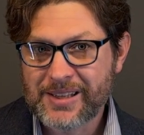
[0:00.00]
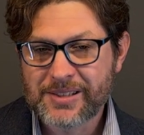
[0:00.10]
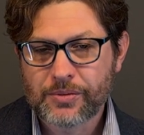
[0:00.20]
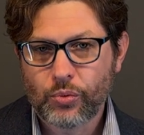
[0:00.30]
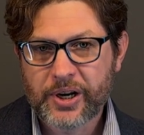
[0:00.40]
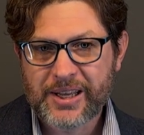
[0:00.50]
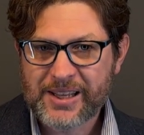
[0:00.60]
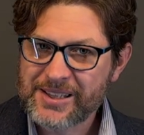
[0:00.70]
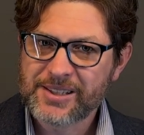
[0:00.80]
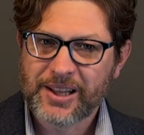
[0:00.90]
What
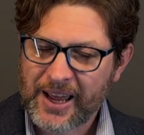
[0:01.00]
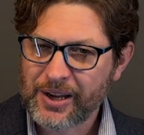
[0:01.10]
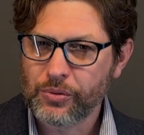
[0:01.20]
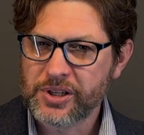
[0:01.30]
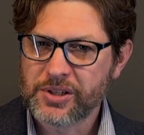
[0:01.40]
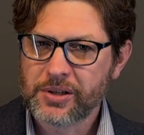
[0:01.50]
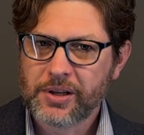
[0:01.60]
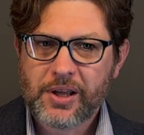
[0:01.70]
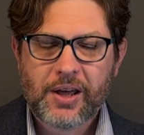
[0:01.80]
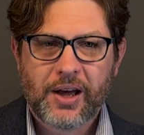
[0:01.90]
is language?
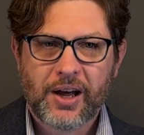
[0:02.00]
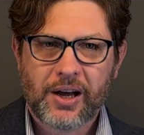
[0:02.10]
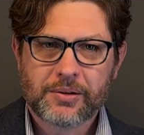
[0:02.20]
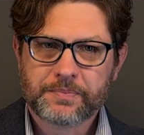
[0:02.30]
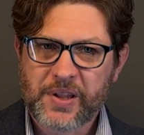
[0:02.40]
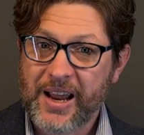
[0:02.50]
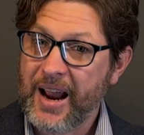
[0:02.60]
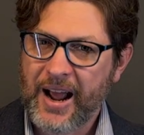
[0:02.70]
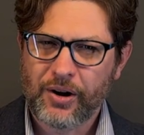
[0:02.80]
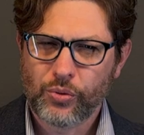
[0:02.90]
And
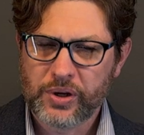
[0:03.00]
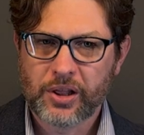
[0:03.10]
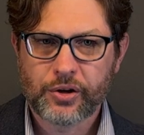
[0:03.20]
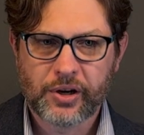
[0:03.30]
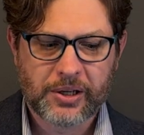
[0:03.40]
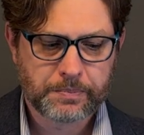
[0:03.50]
how do we learn it?